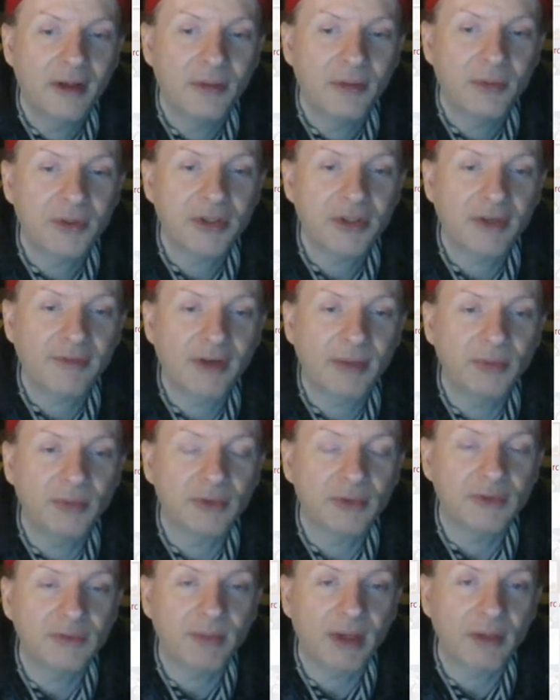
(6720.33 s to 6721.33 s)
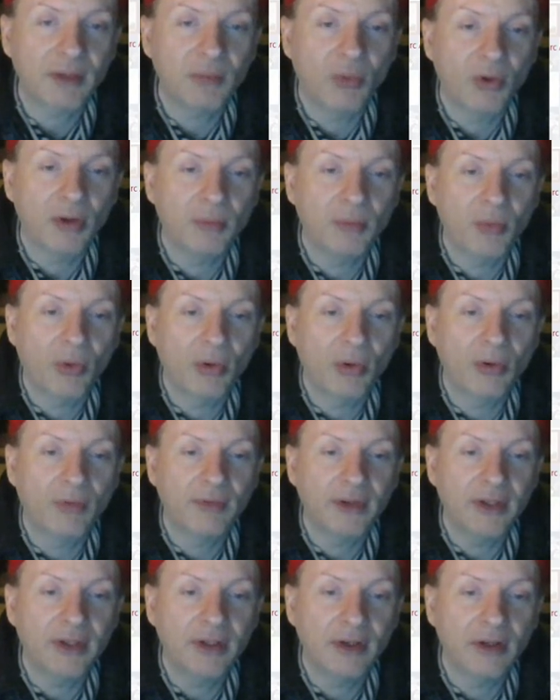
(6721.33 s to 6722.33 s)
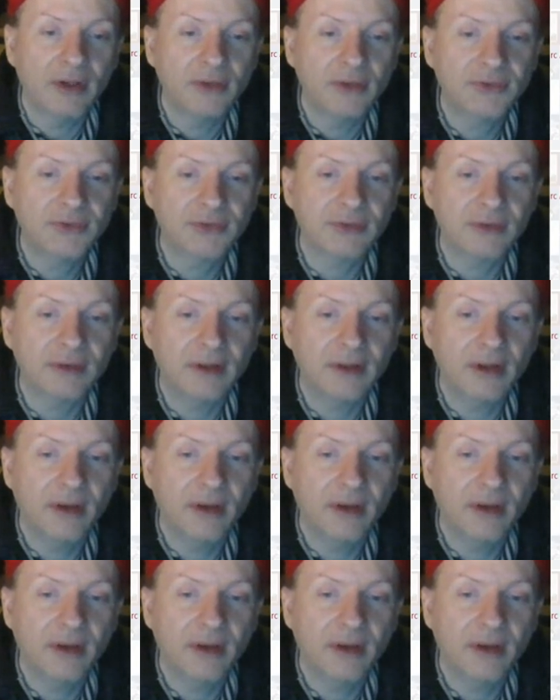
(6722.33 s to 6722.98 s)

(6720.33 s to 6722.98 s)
which I've come to respect more and more over the years.